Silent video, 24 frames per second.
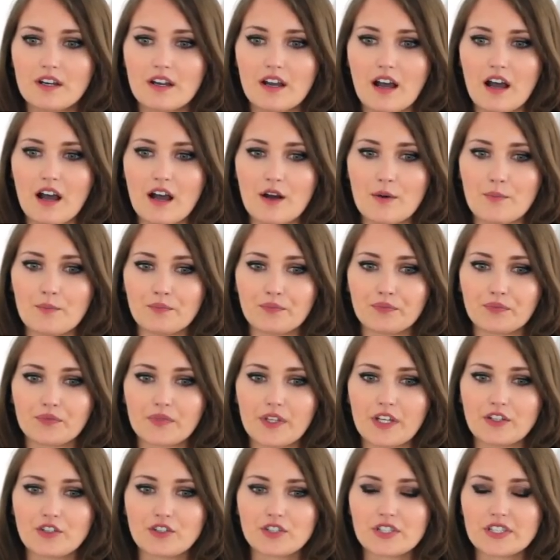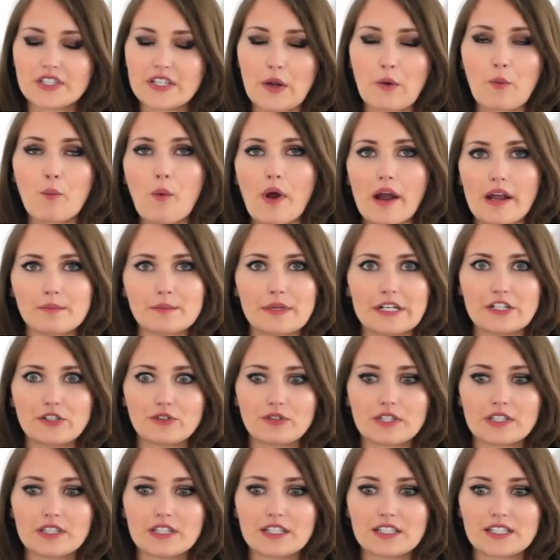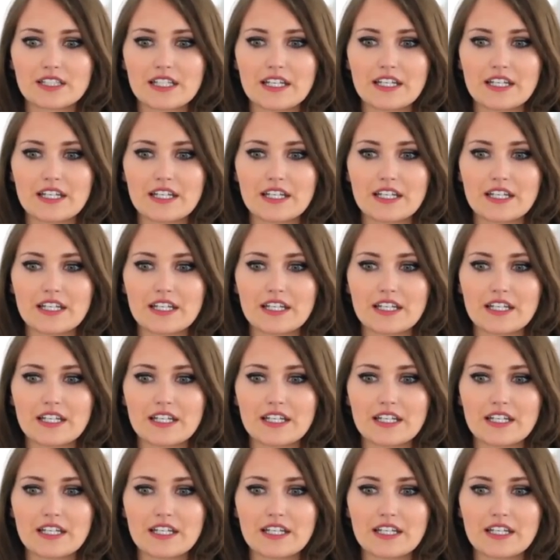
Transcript: And you're just like, why am I doing this?